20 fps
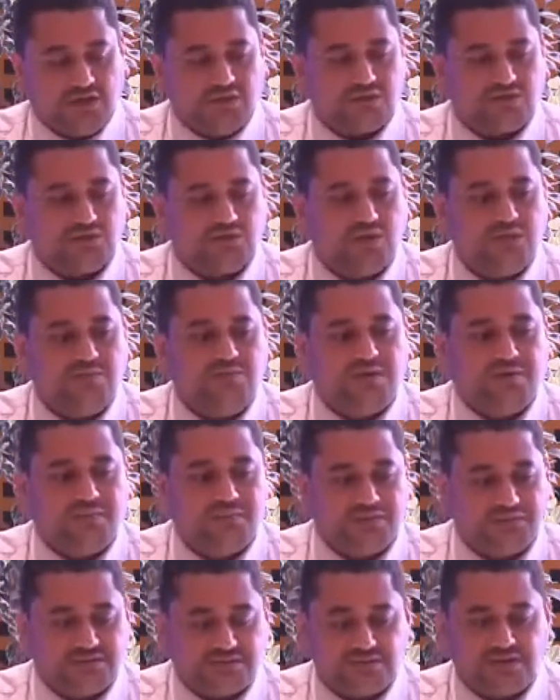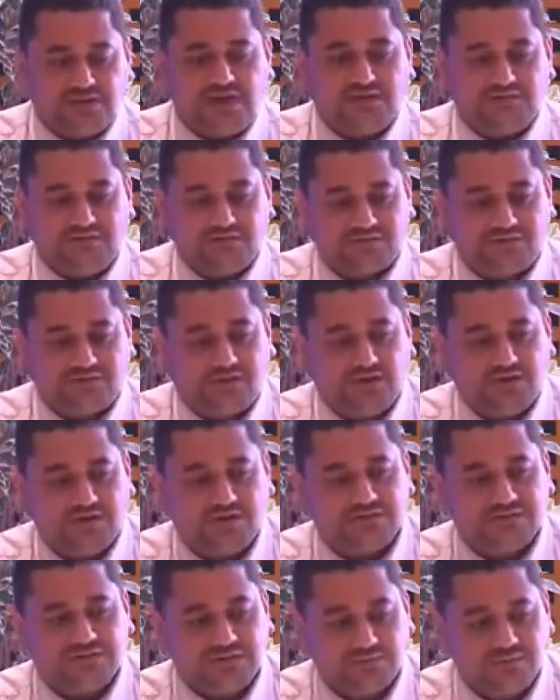to implementing and
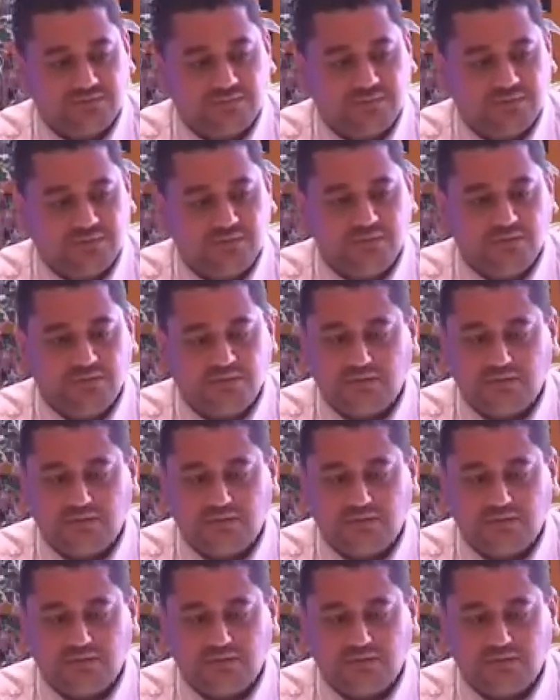trying some